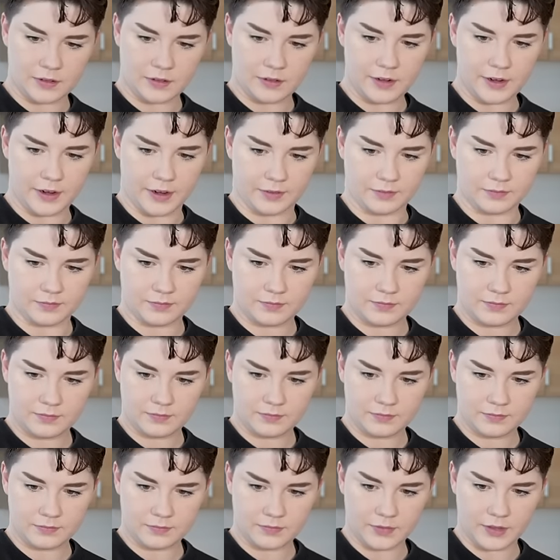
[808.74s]
right,
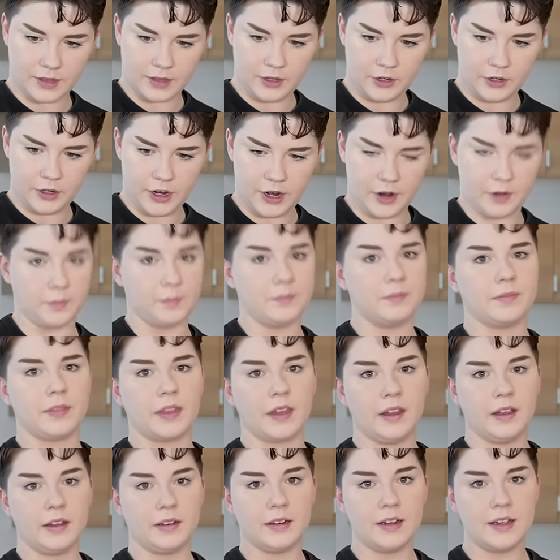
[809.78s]
and there you go.
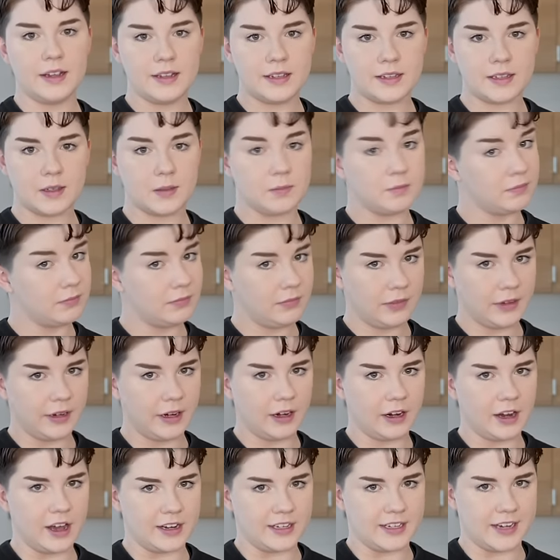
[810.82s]
A nice
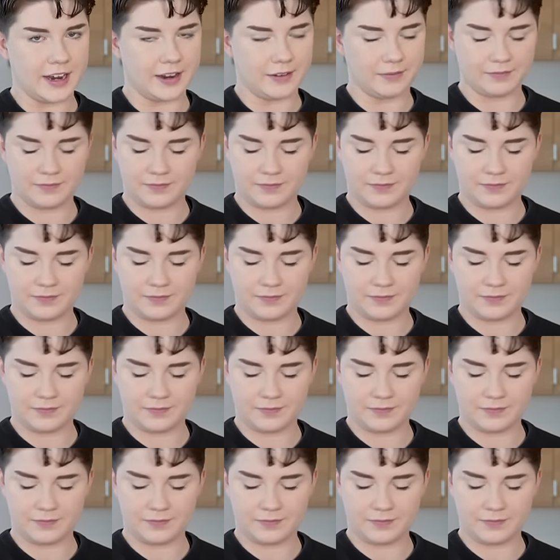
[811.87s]
little latte